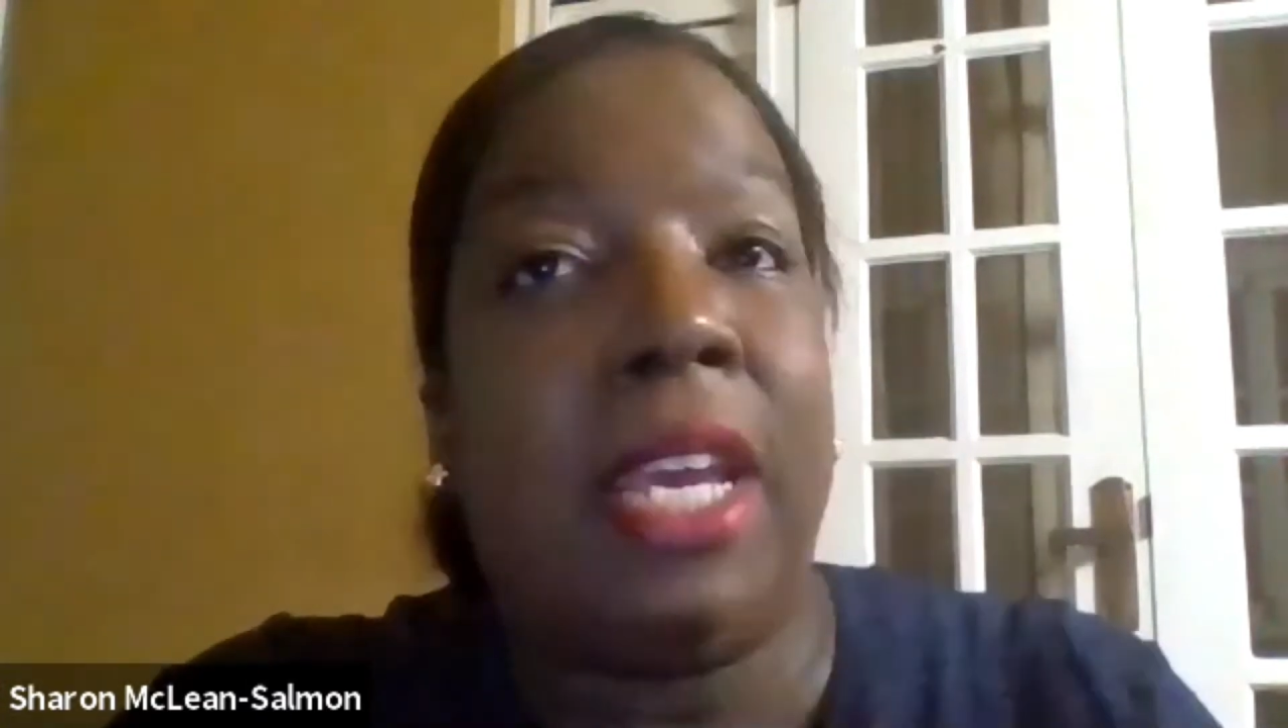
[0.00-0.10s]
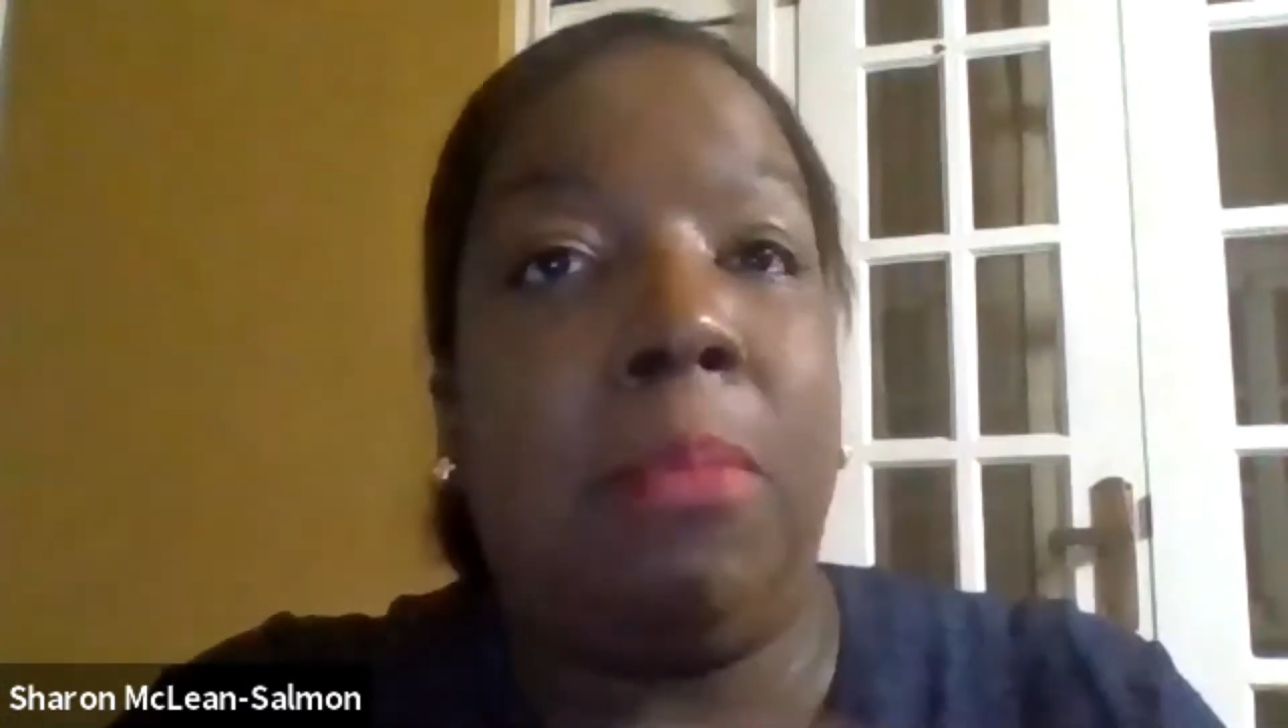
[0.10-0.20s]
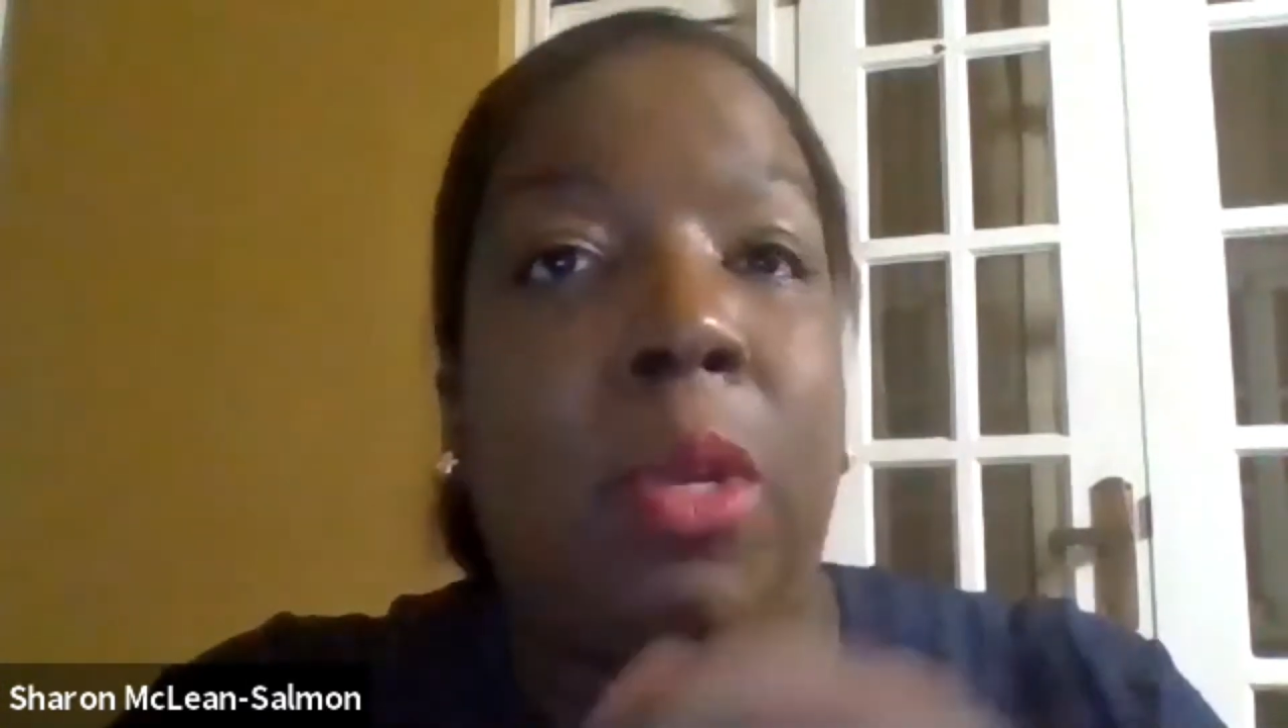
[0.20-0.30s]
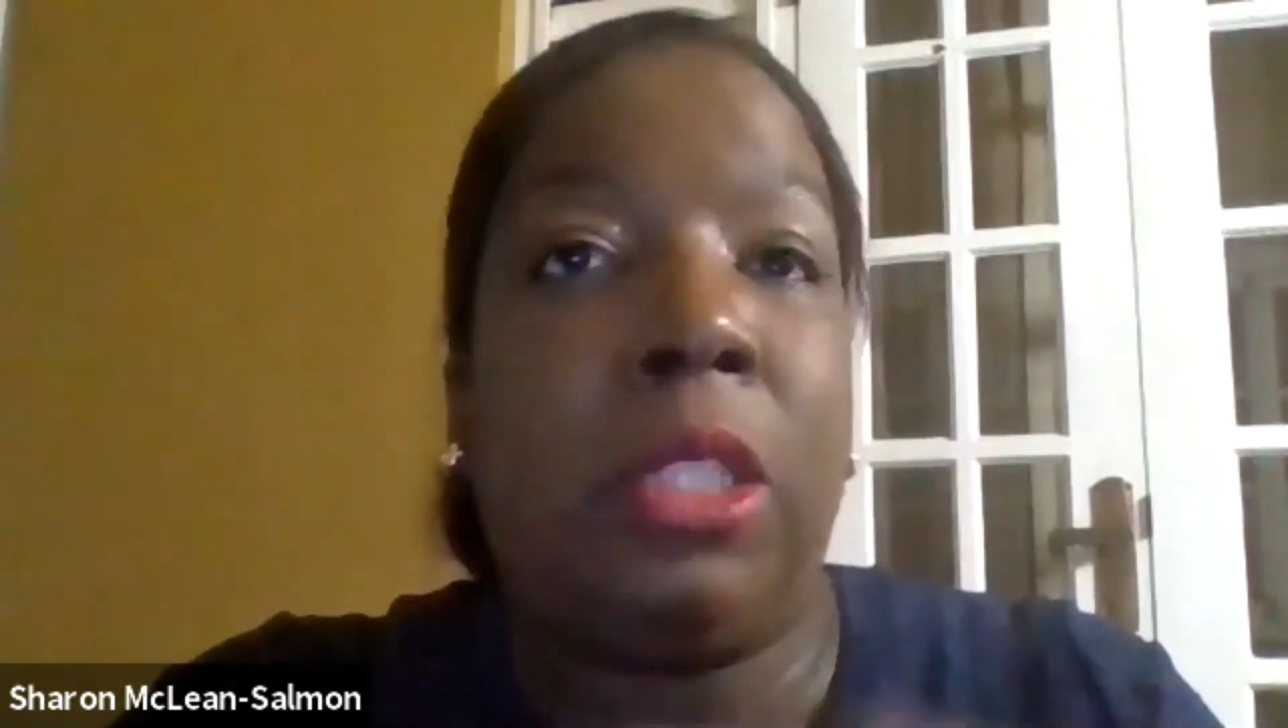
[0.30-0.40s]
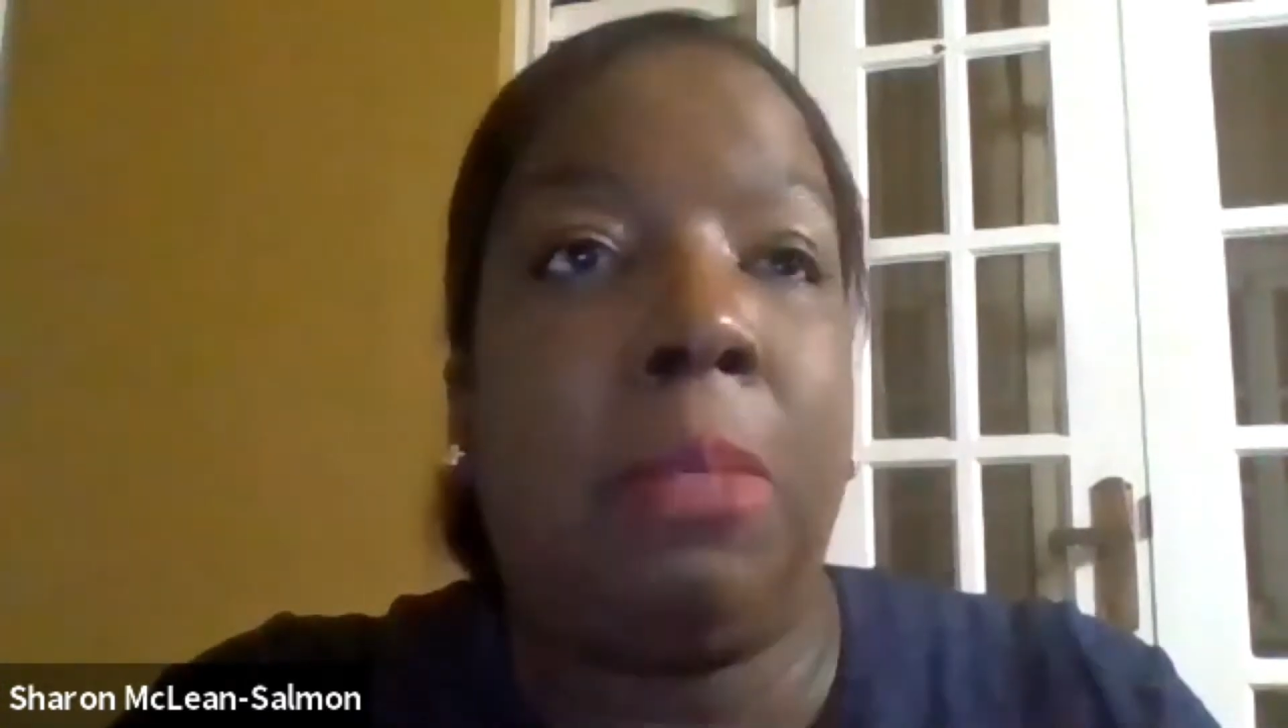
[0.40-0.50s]
and
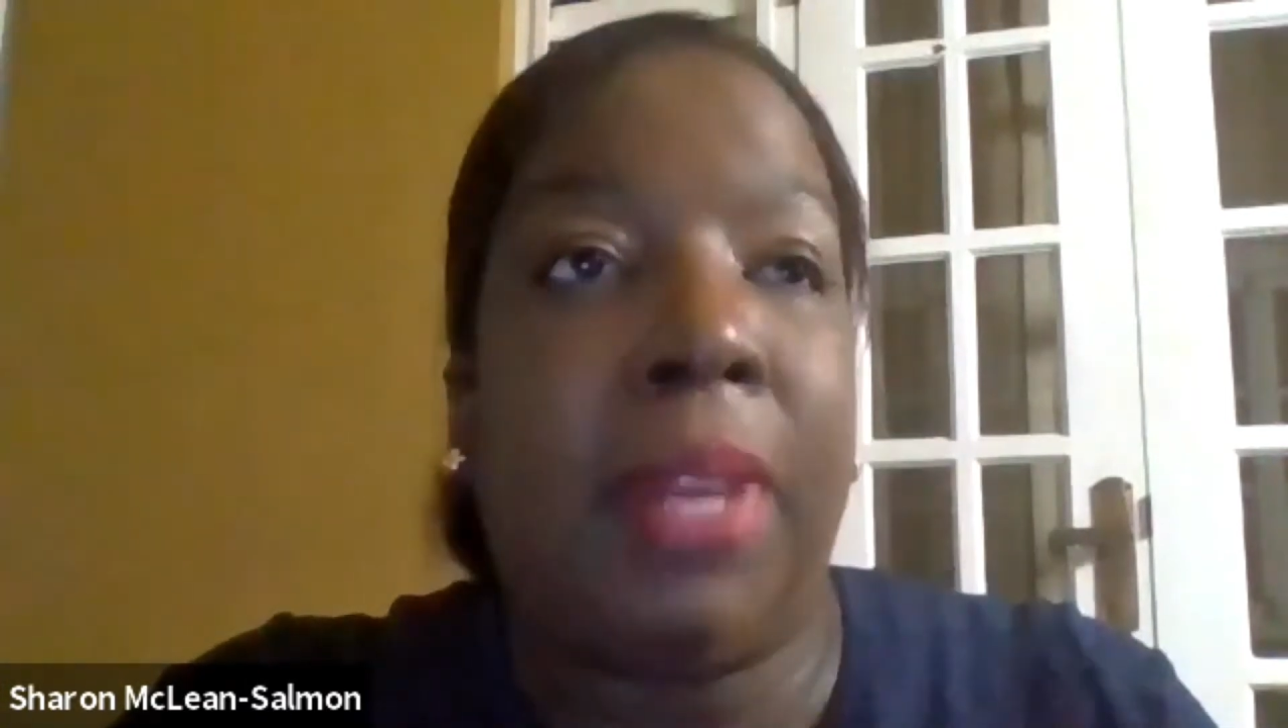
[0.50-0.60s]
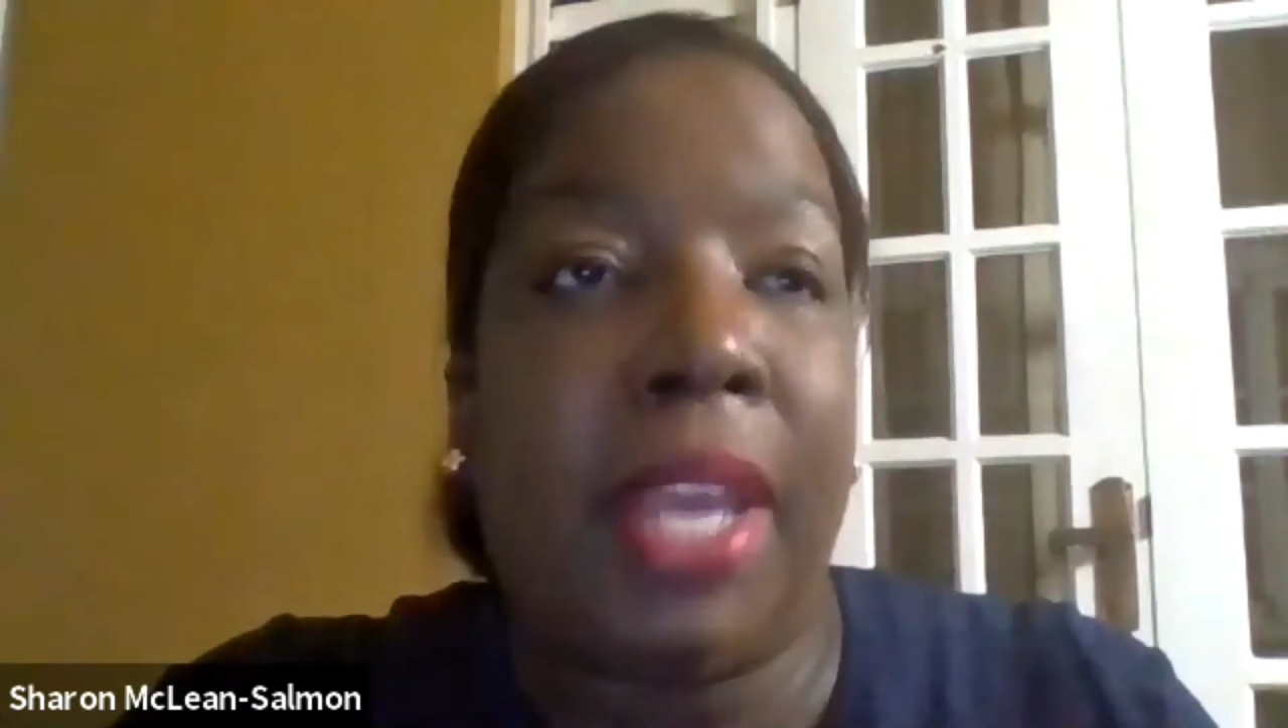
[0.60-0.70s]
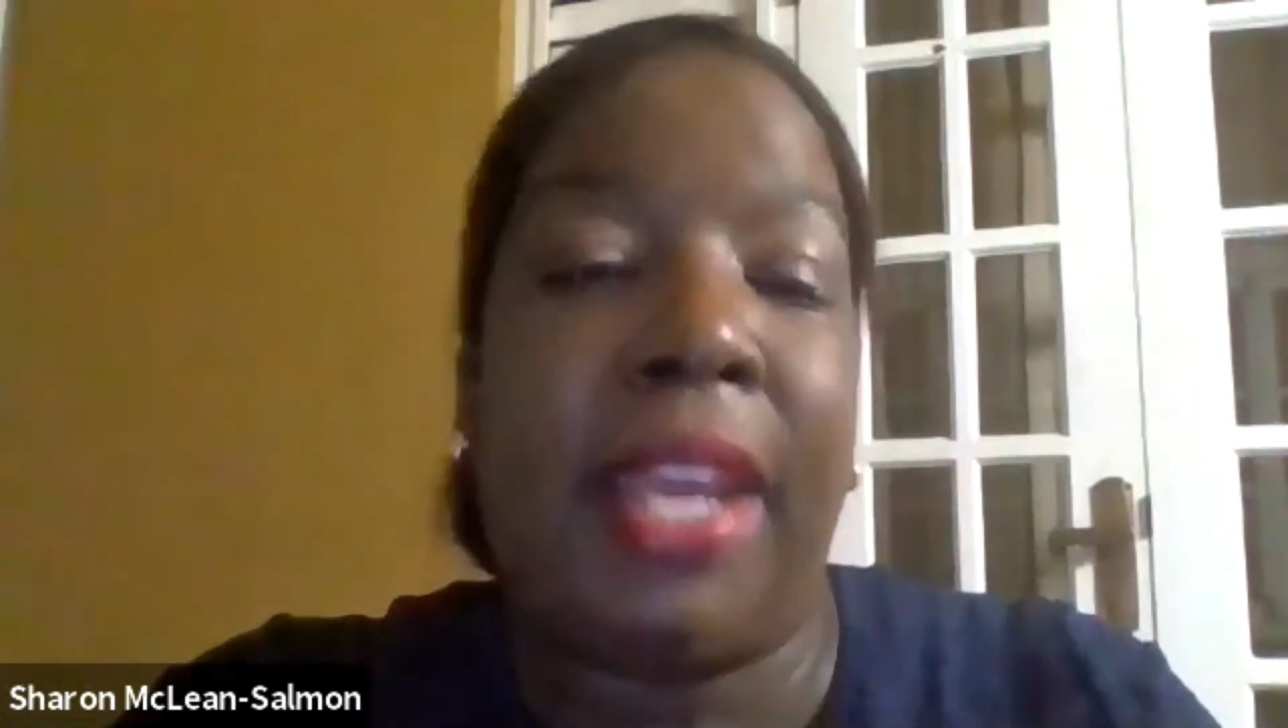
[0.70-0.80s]
multiply